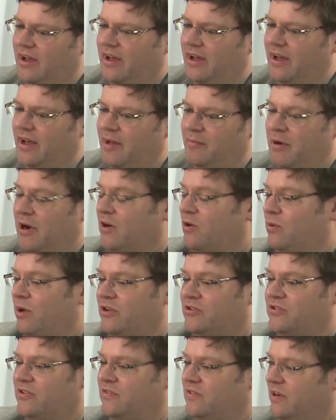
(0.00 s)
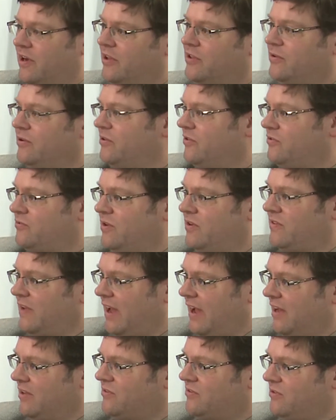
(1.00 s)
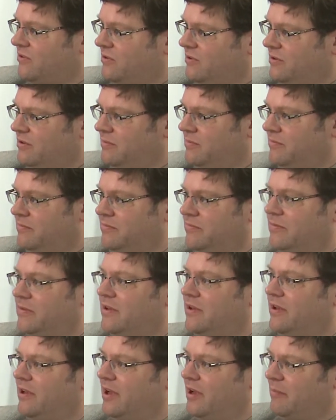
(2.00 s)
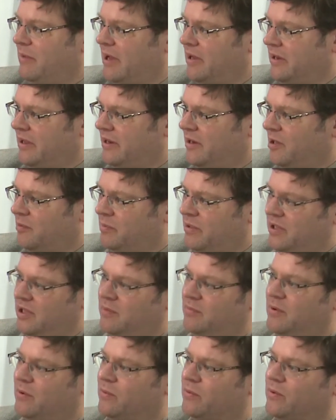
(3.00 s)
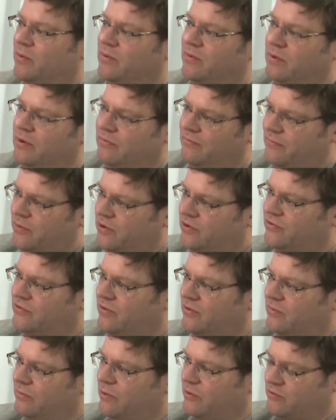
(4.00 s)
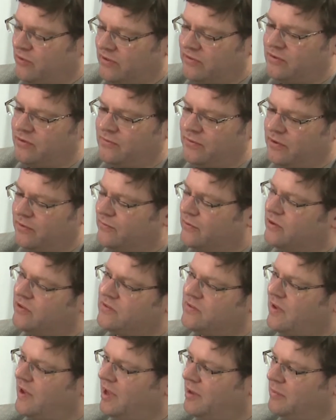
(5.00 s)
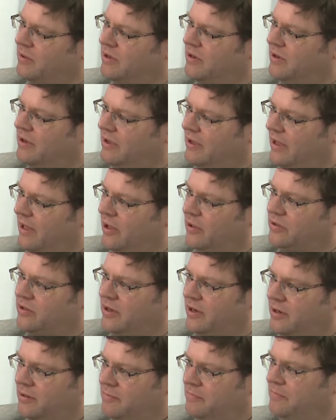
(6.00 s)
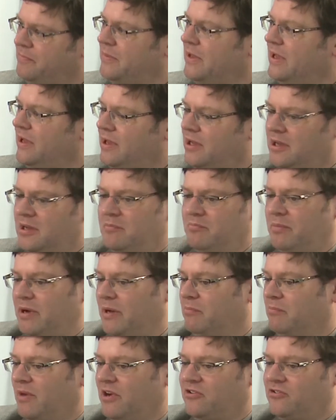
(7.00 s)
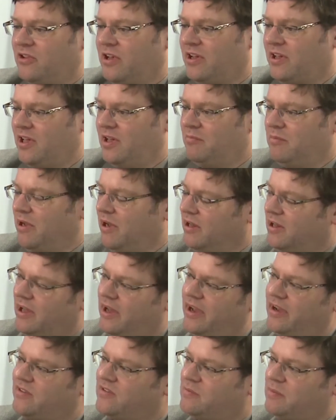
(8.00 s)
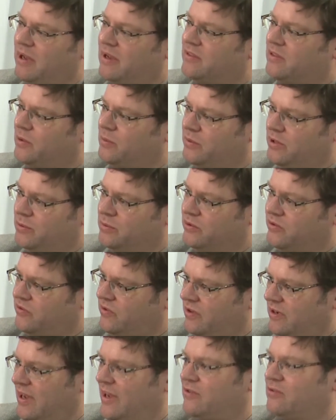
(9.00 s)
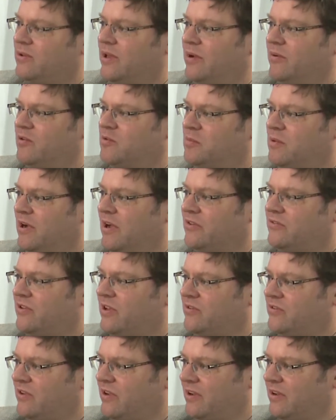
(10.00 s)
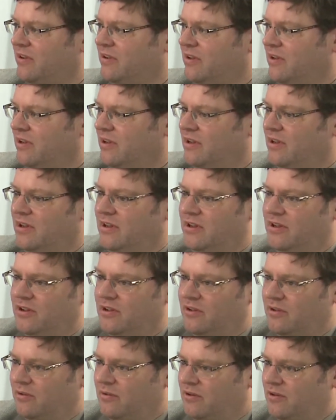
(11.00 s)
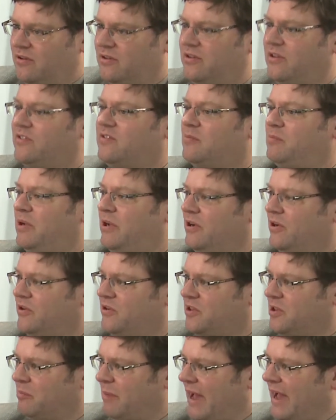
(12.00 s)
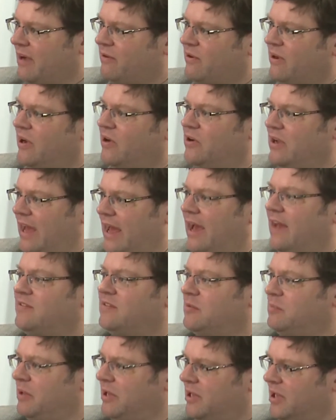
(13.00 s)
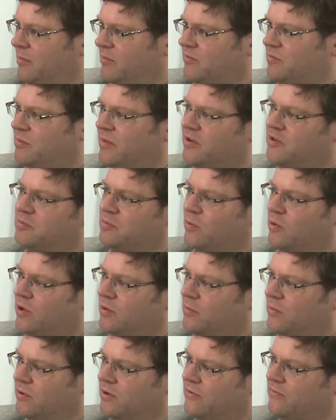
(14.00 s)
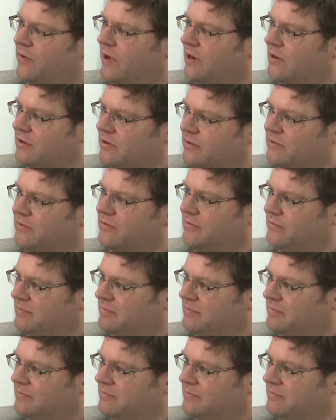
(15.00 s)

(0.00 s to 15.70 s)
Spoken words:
are questions that other industries answered about NLP, but we're addressing for the first time in healthcare. But much like email, I expect that we will see natural language processing disappear into the background as it becomes much more and more effective.